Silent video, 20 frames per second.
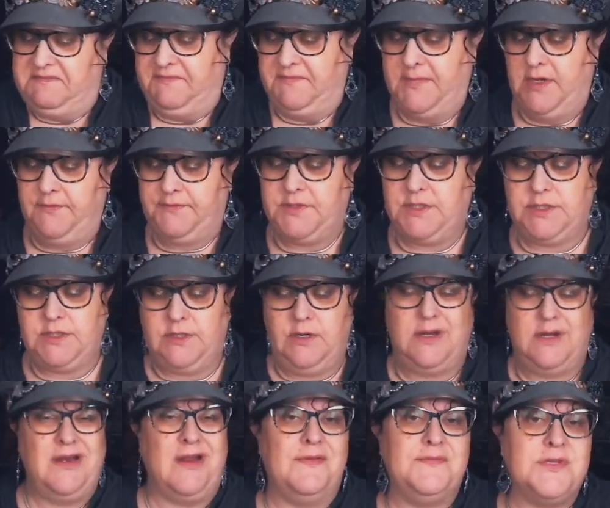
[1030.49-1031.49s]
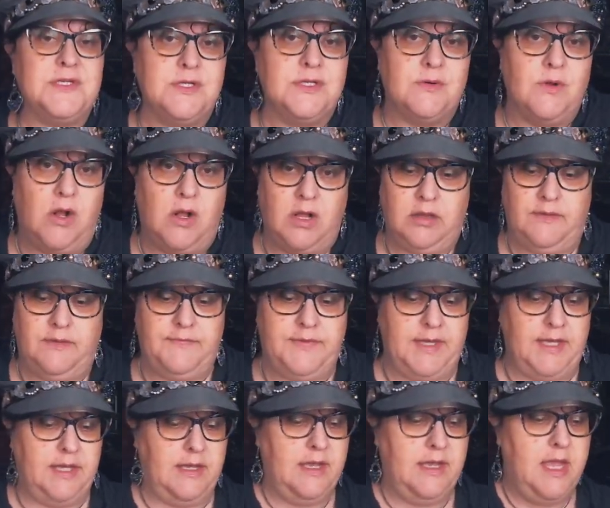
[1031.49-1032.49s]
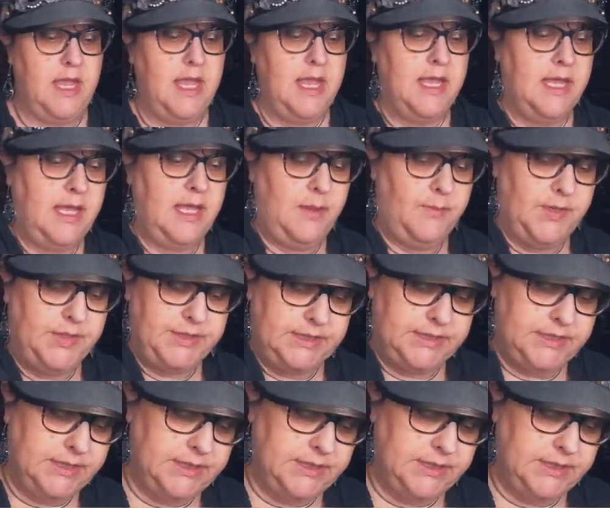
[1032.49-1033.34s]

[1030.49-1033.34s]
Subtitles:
You don't have to do all of the images.